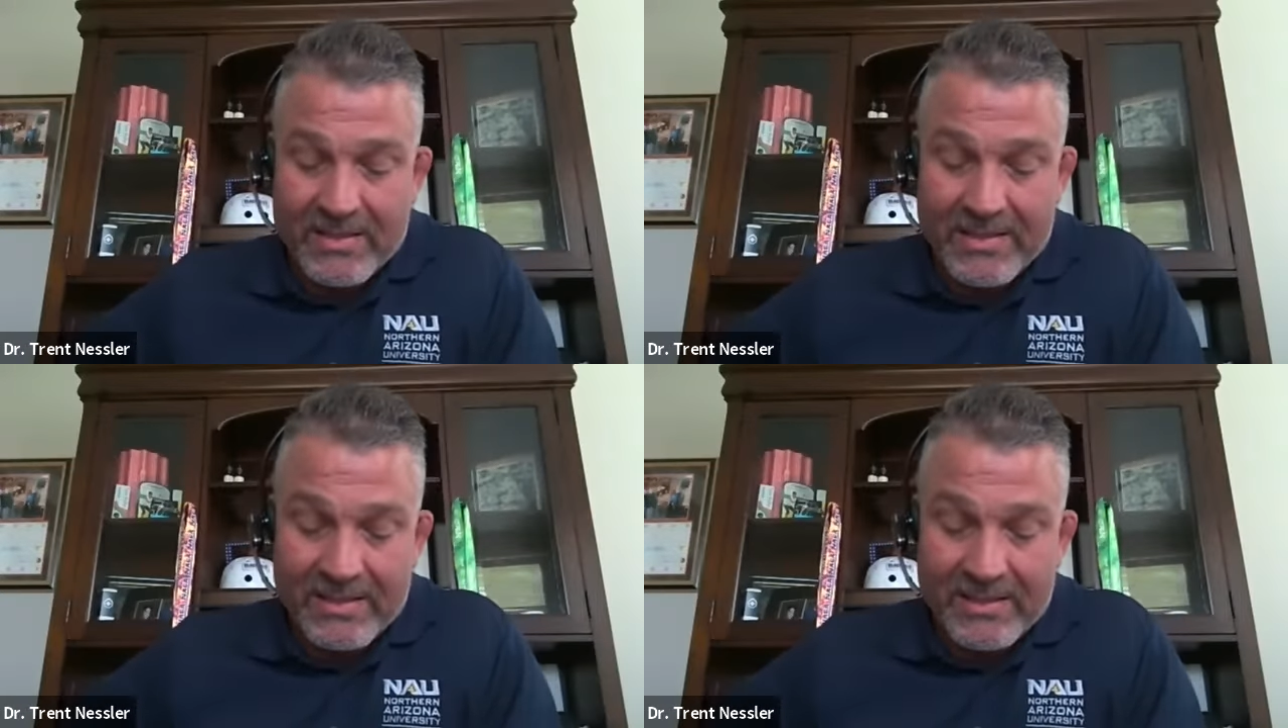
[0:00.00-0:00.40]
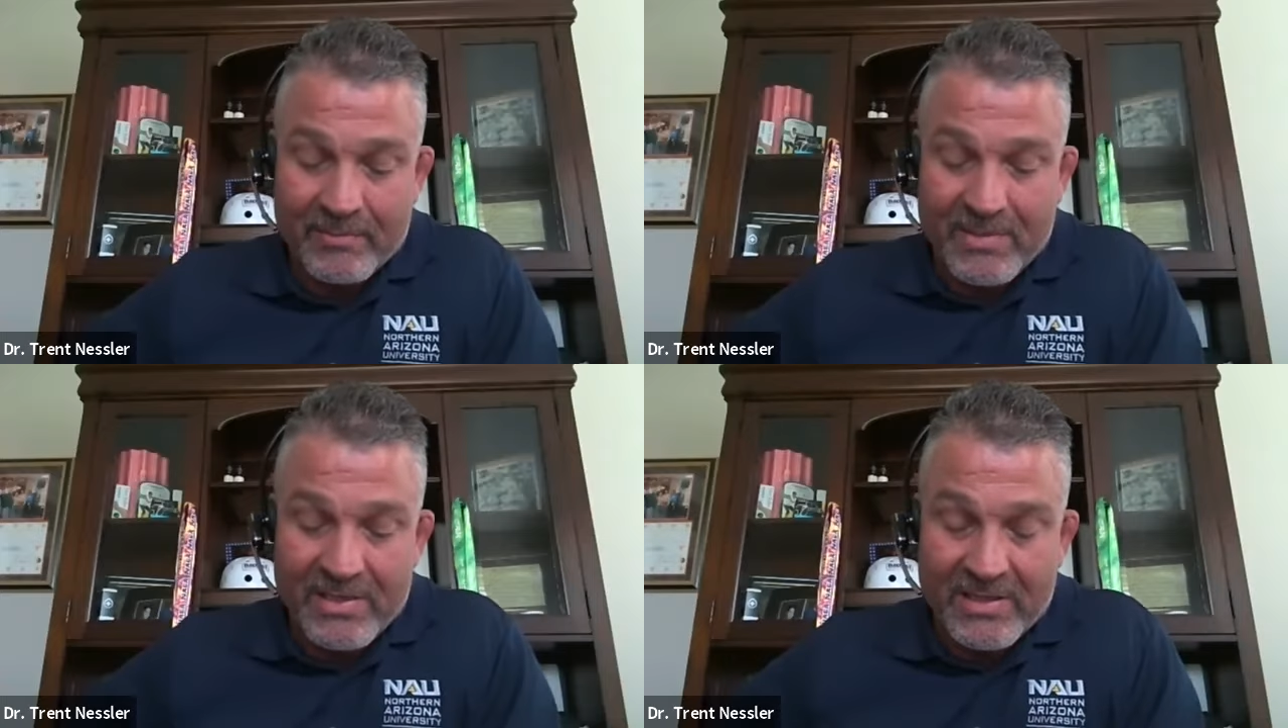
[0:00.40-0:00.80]

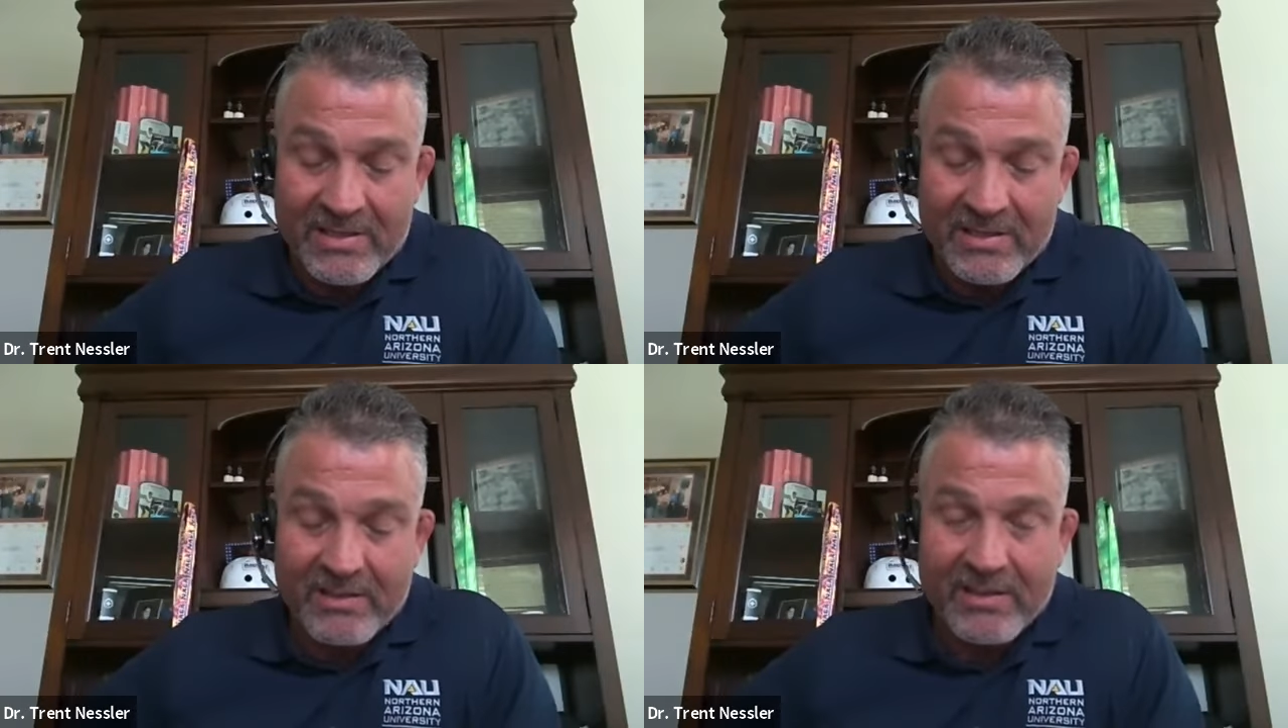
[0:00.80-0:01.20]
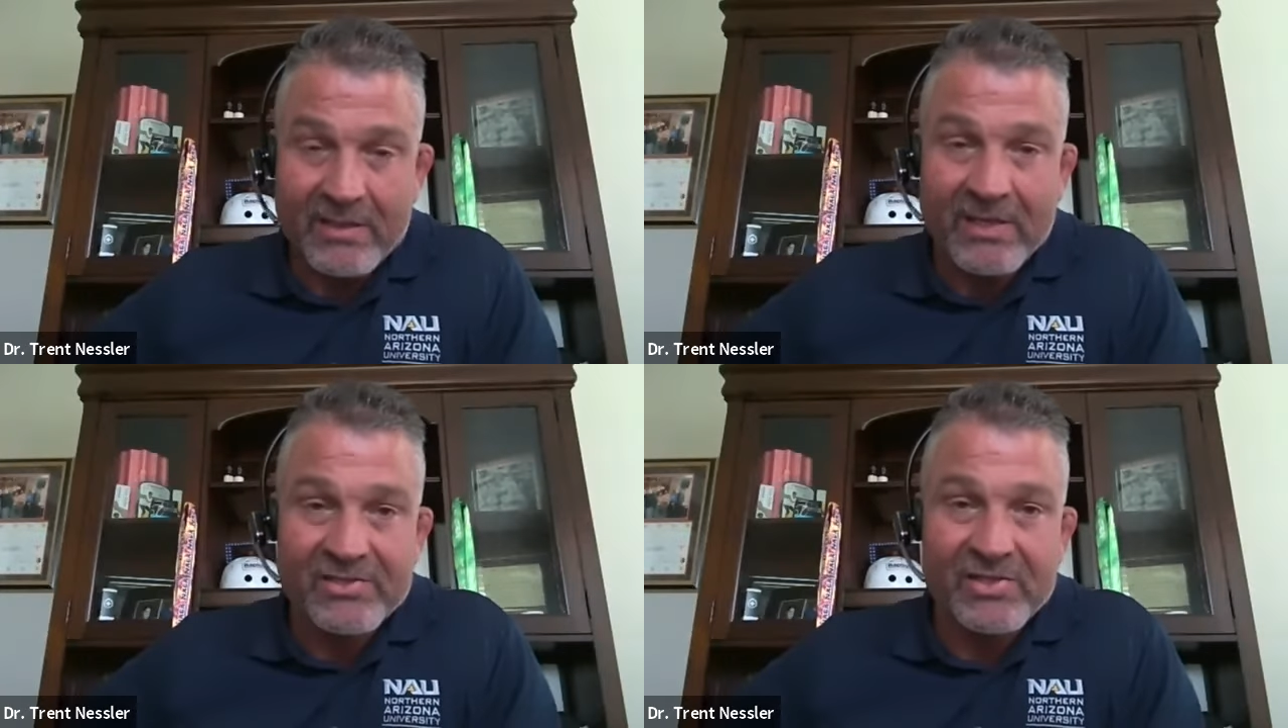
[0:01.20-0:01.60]
um, uh,
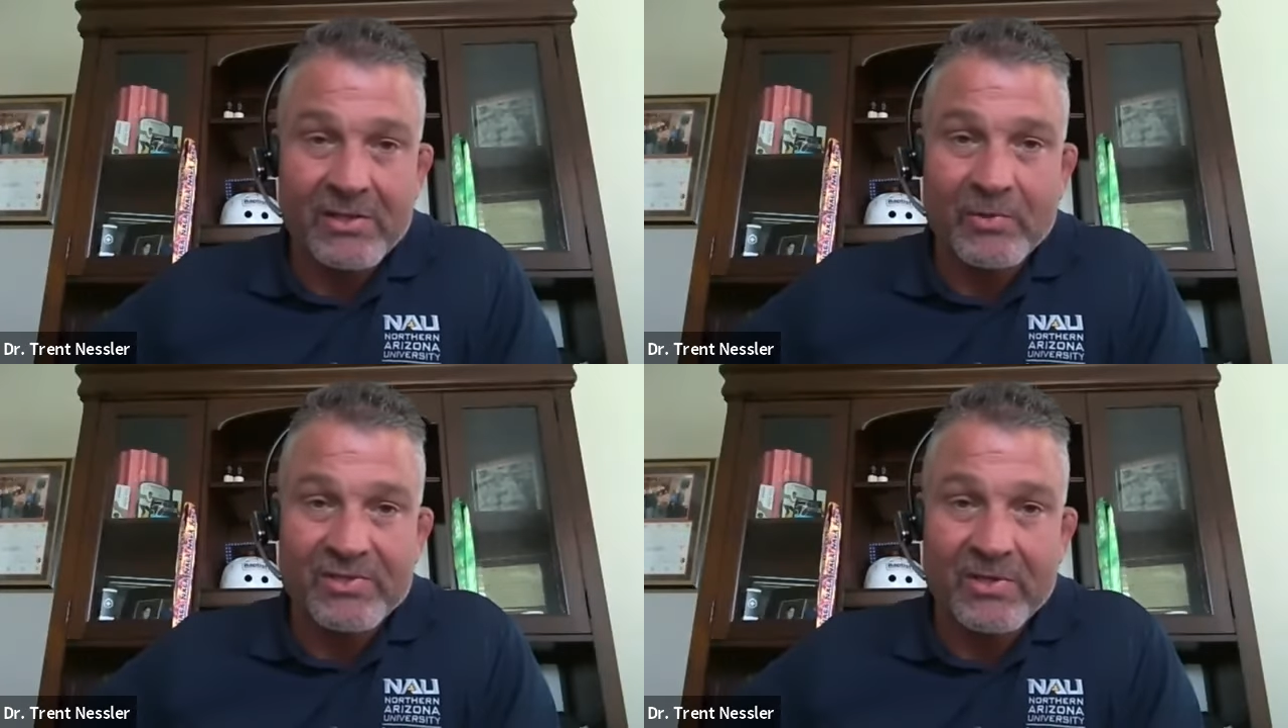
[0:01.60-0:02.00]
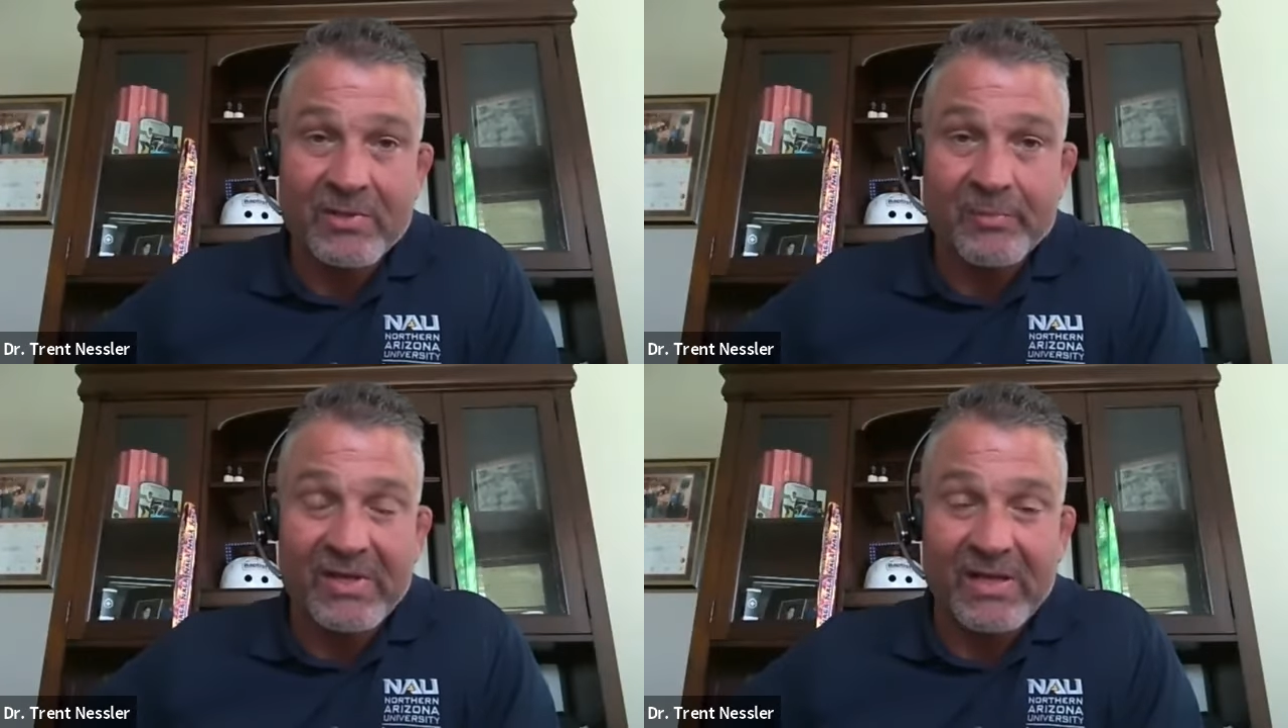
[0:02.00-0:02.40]
concussion and
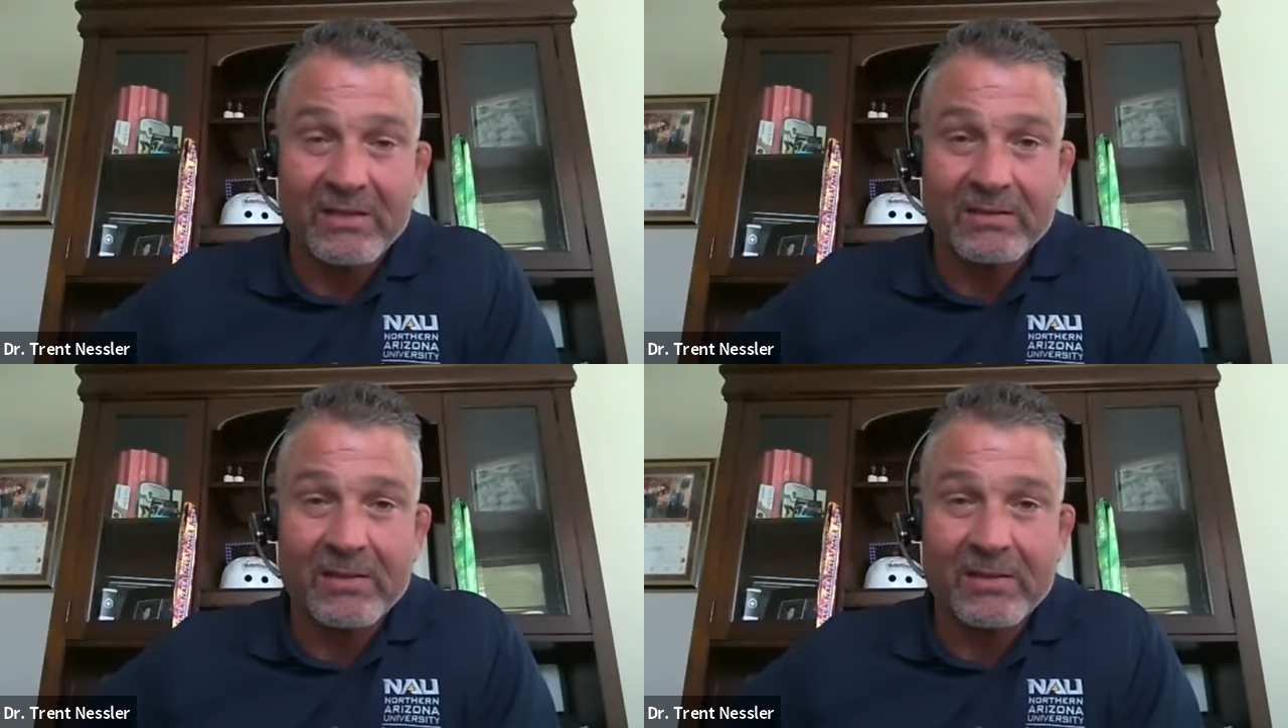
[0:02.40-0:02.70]
return to play.